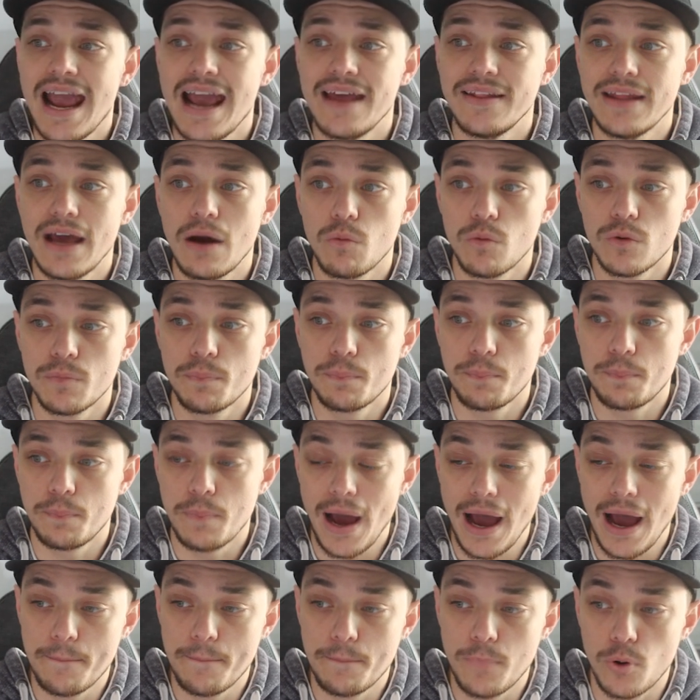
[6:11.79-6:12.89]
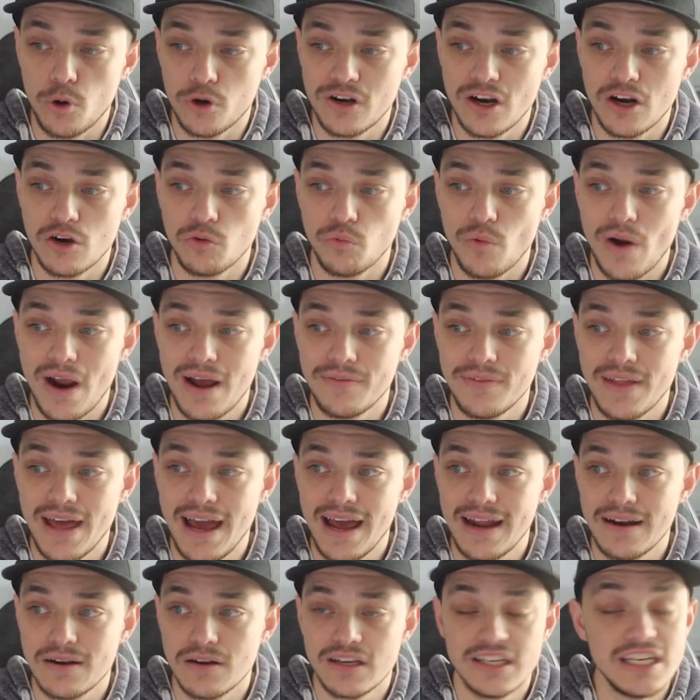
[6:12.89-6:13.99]
And that would put it at around
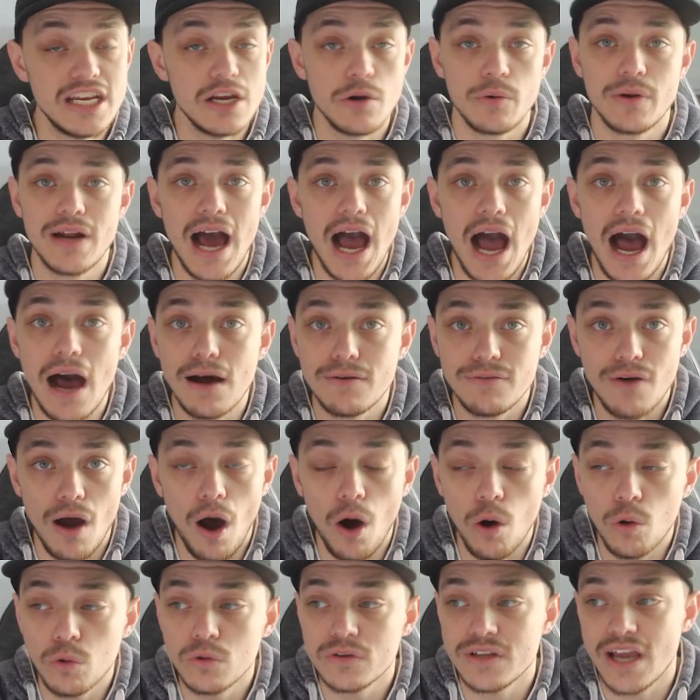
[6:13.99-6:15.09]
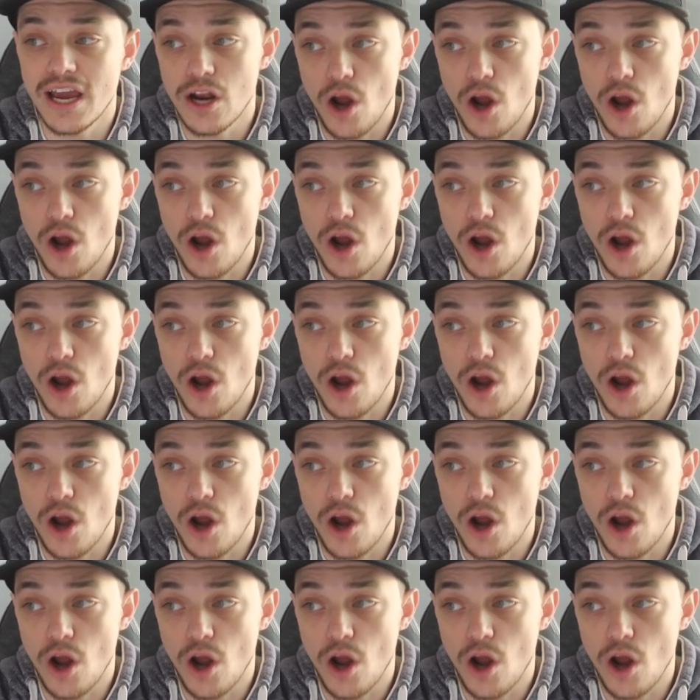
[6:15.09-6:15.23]
that 1.5-year hold,